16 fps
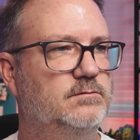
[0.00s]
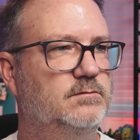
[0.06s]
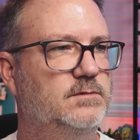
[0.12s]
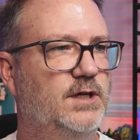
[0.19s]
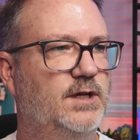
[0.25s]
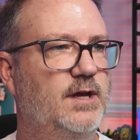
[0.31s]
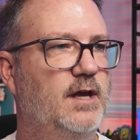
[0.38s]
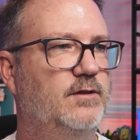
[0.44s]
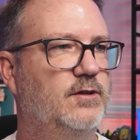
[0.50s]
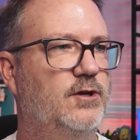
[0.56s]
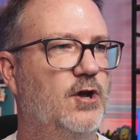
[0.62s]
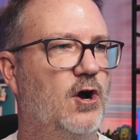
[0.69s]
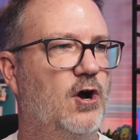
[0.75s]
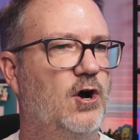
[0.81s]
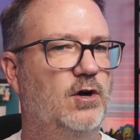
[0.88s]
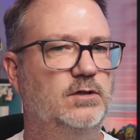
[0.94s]
connect the
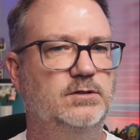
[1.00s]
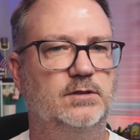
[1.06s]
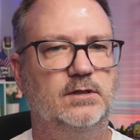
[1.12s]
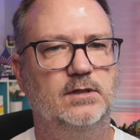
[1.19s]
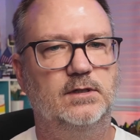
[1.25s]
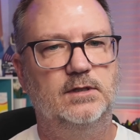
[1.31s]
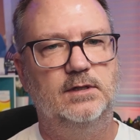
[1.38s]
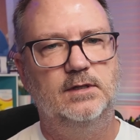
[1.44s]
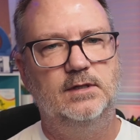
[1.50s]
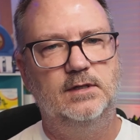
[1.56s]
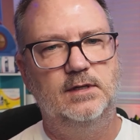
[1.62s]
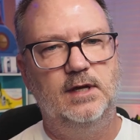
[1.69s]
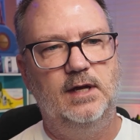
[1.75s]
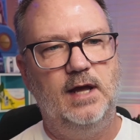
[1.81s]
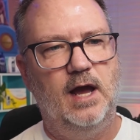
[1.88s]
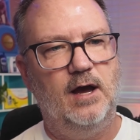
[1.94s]
dogs,
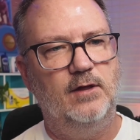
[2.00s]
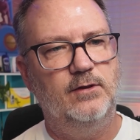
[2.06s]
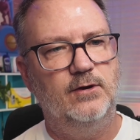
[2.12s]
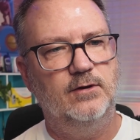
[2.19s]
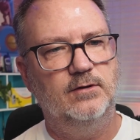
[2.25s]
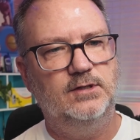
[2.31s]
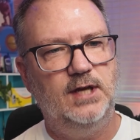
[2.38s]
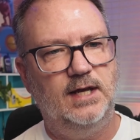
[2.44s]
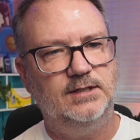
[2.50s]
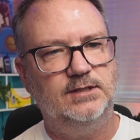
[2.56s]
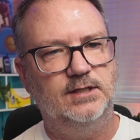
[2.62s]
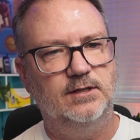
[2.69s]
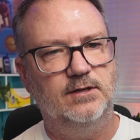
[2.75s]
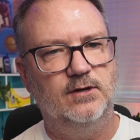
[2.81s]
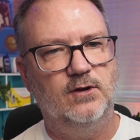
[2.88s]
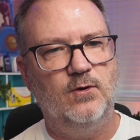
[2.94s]
how they're
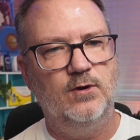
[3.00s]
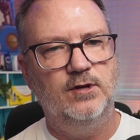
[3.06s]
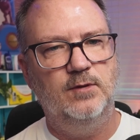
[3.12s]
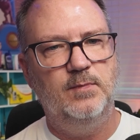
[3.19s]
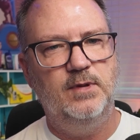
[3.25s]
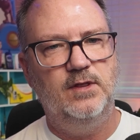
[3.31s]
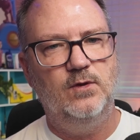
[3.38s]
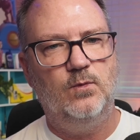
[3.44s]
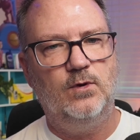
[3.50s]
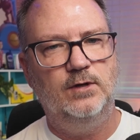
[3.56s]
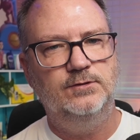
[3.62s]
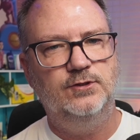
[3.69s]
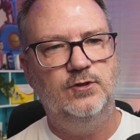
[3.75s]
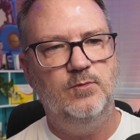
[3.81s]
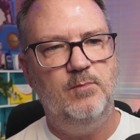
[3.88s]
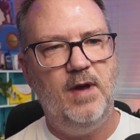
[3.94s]
tested are going to be the
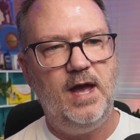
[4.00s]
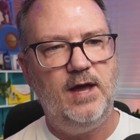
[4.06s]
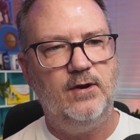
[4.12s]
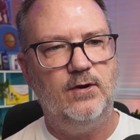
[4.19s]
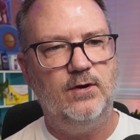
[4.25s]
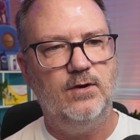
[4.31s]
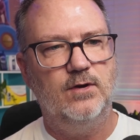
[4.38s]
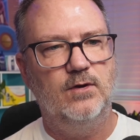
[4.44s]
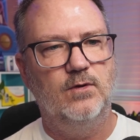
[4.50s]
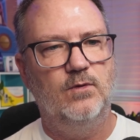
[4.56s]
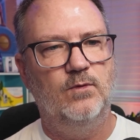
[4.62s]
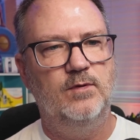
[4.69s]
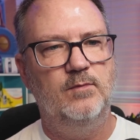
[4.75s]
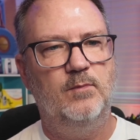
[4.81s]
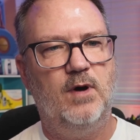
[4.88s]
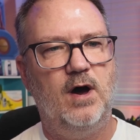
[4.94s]
ones who matter
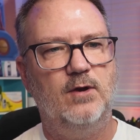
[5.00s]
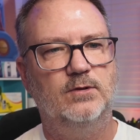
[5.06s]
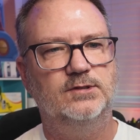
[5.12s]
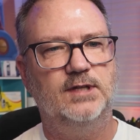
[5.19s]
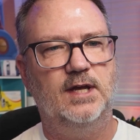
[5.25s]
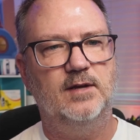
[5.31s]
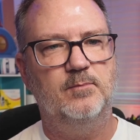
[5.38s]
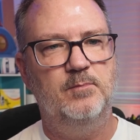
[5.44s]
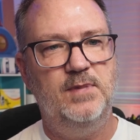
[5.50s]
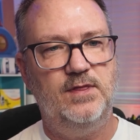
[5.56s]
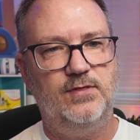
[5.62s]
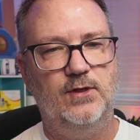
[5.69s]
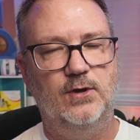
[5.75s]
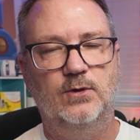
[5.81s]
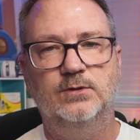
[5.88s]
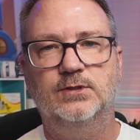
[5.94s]
when models like
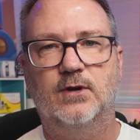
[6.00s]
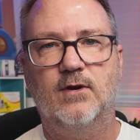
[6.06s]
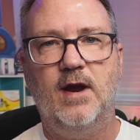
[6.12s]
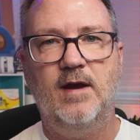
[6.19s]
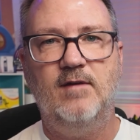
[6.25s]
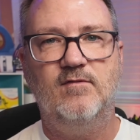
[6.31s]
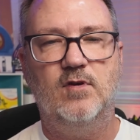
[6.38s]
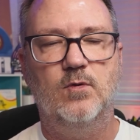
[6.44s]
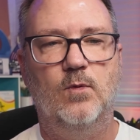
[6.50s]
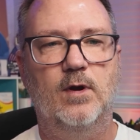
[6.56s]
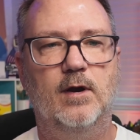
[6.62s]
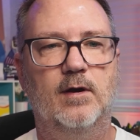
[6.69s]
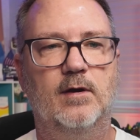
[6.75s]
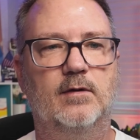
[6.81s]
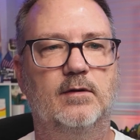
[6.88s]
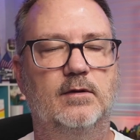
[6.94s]
Mythos are
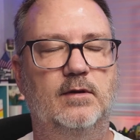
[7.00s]
everywhere.